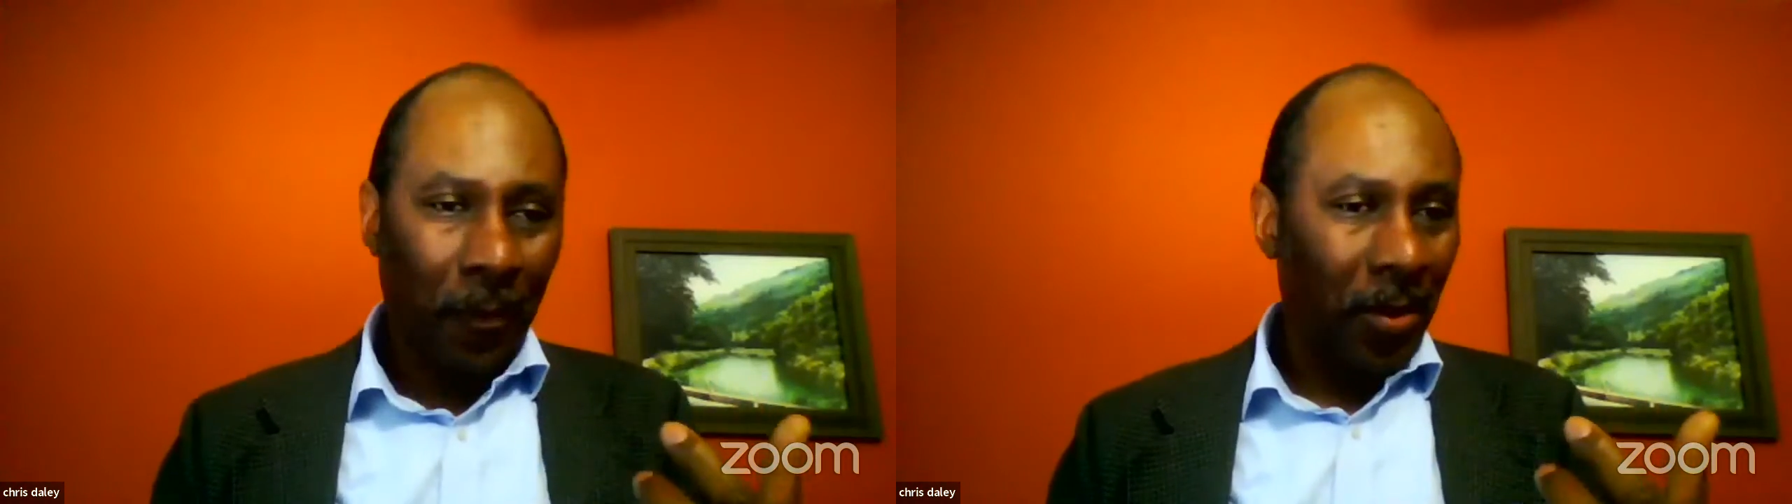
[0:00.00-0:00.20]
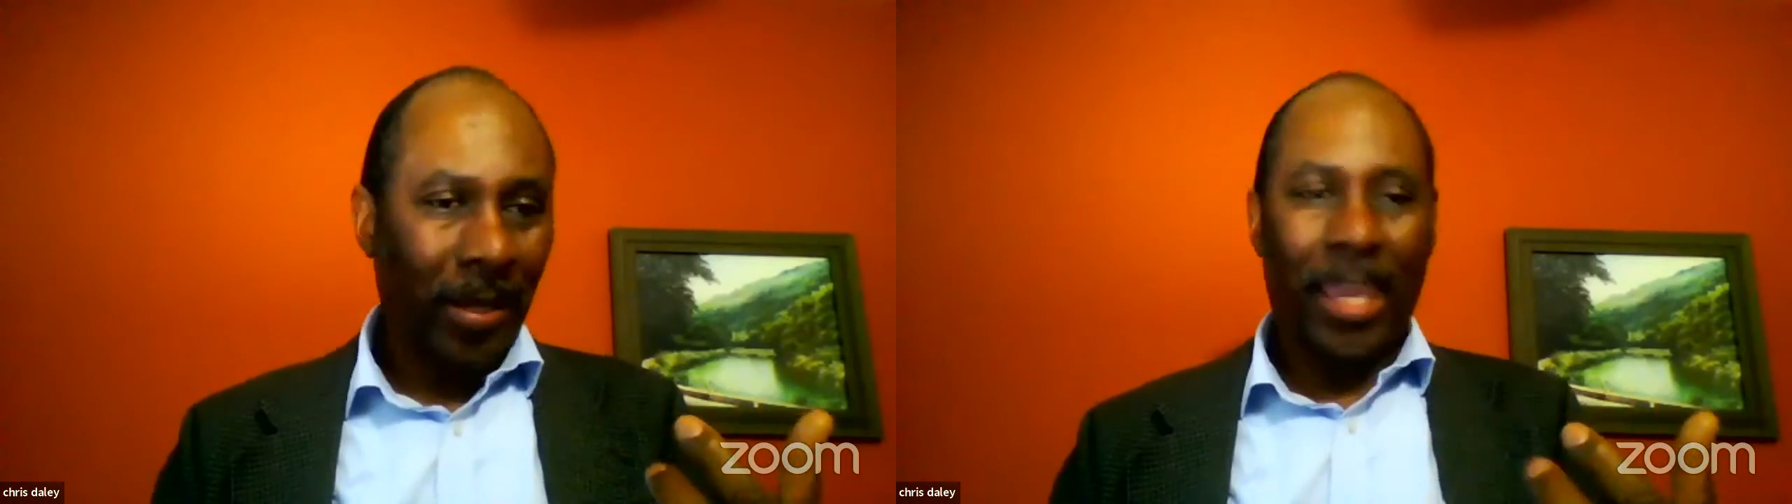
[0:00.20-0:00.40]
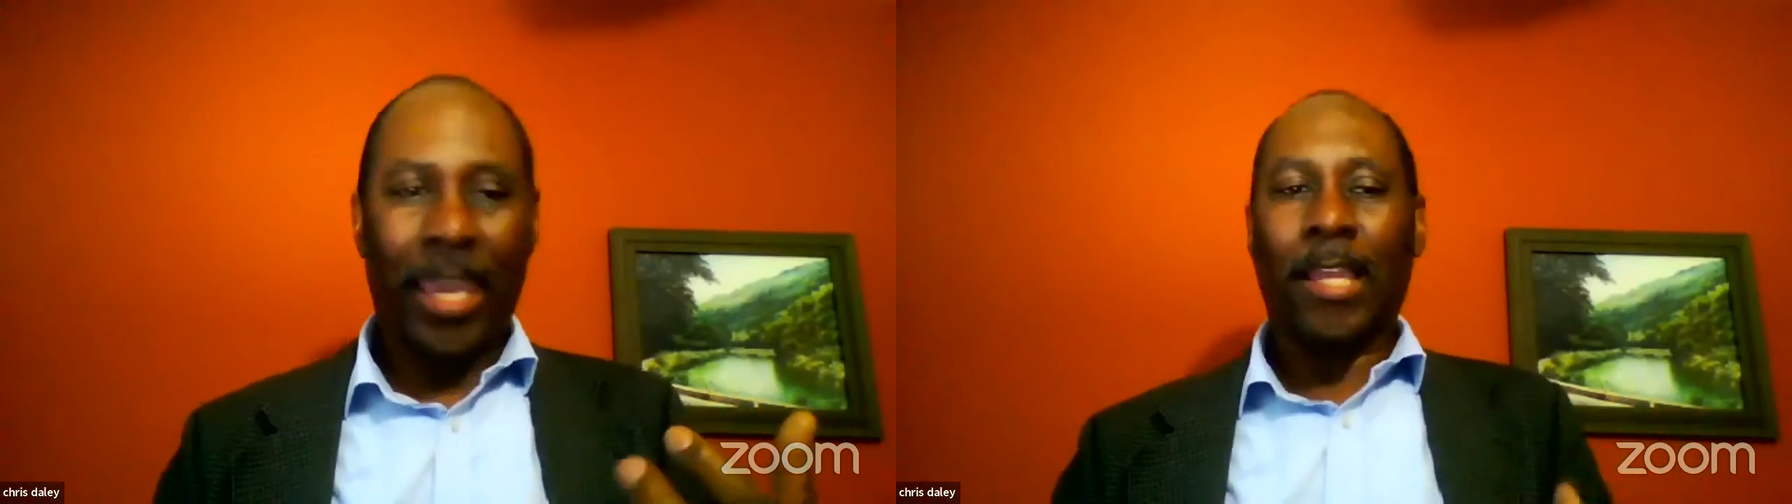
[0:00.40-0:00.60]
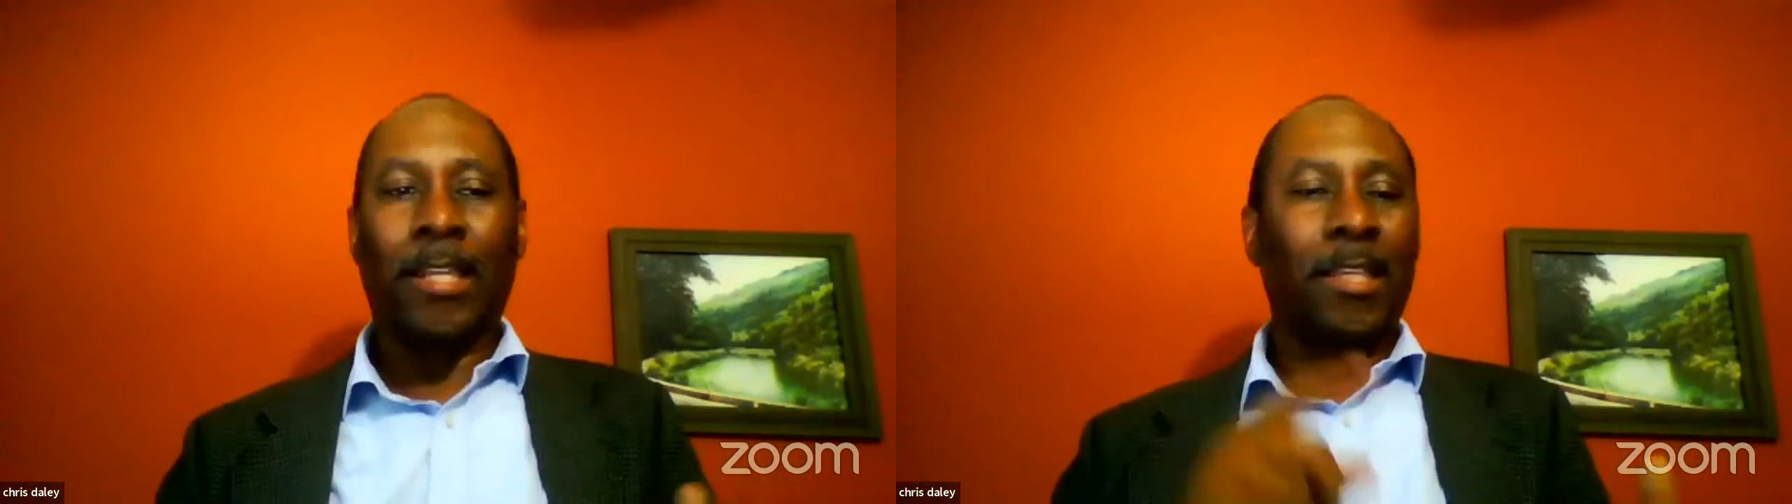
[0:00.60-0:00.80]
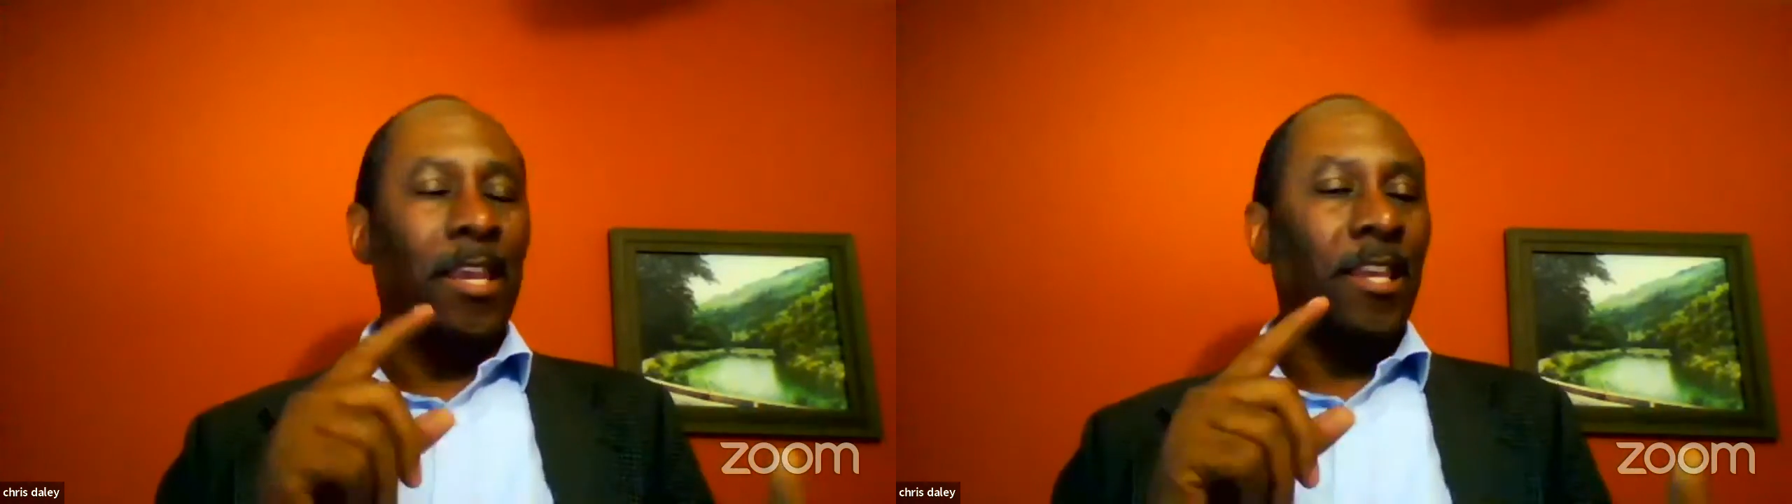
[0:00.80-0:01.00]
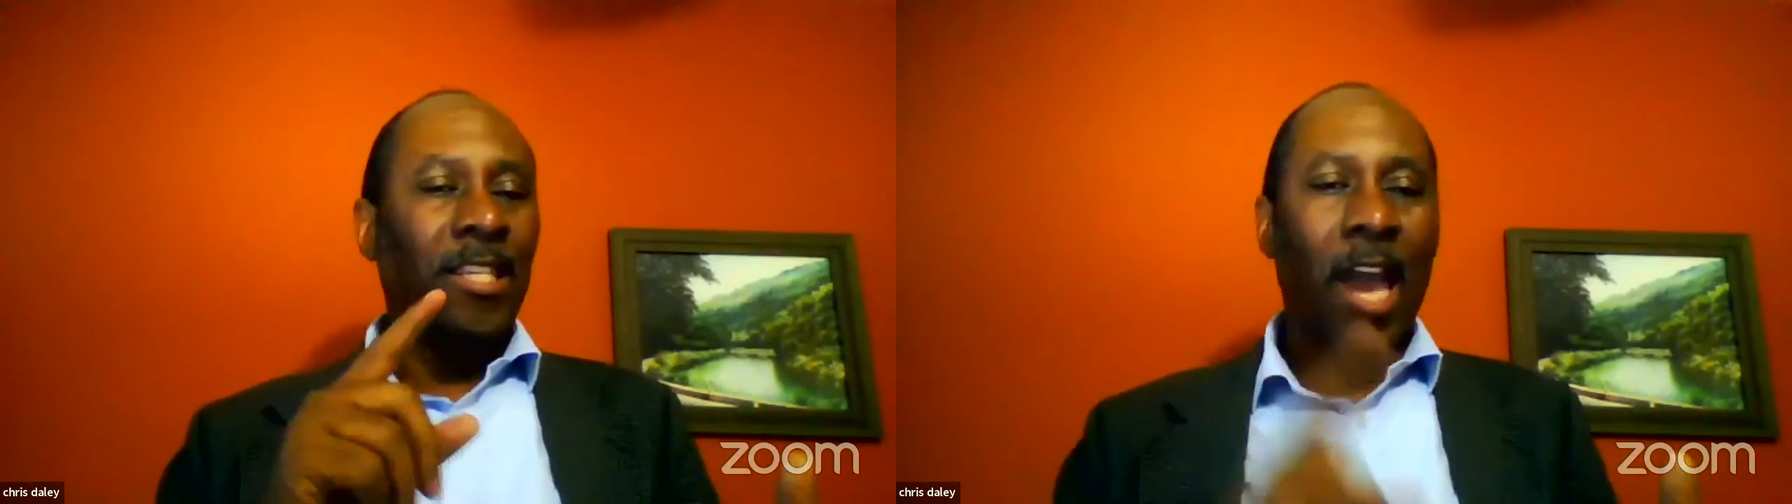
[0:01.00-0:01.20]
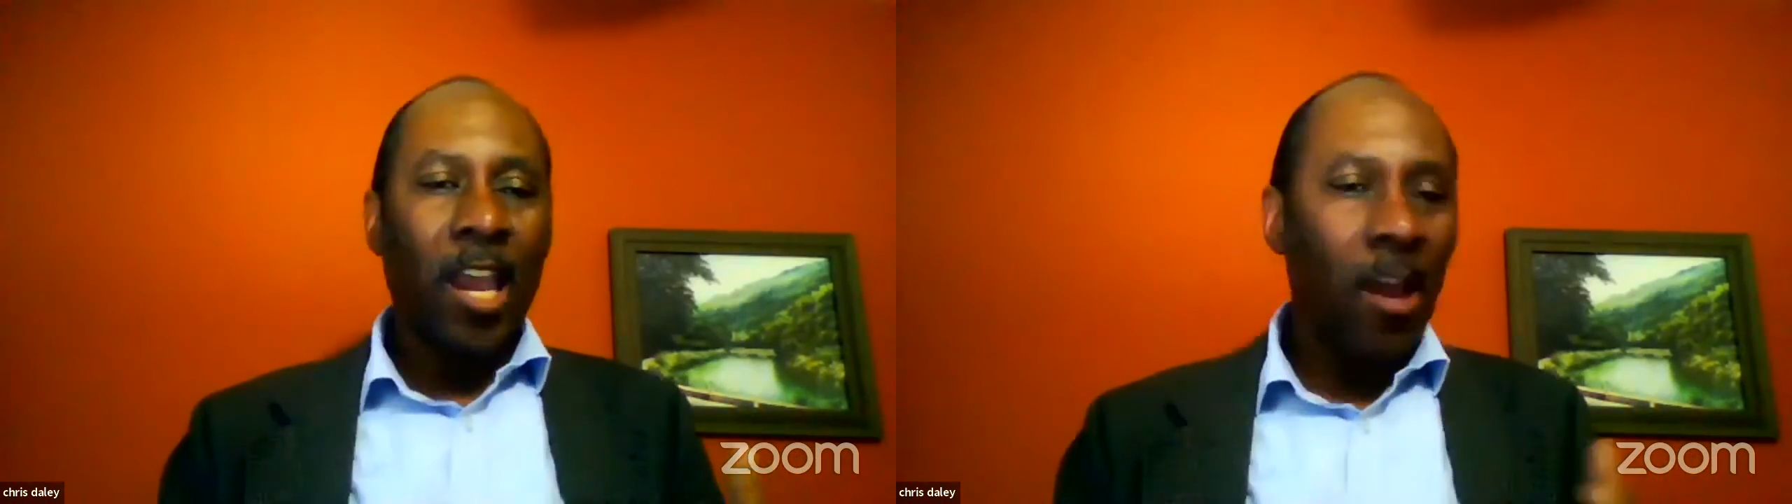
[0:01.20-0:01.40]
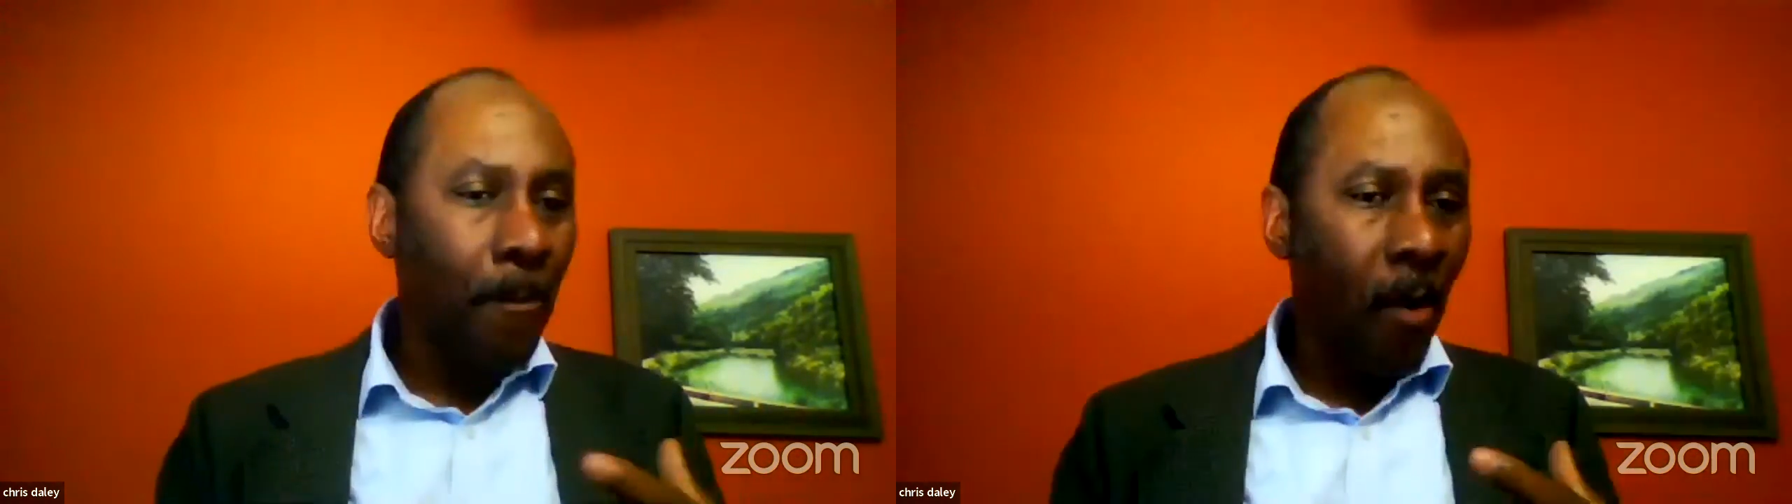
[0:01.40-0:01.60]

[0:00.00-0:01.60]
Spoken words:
for your kids, soccer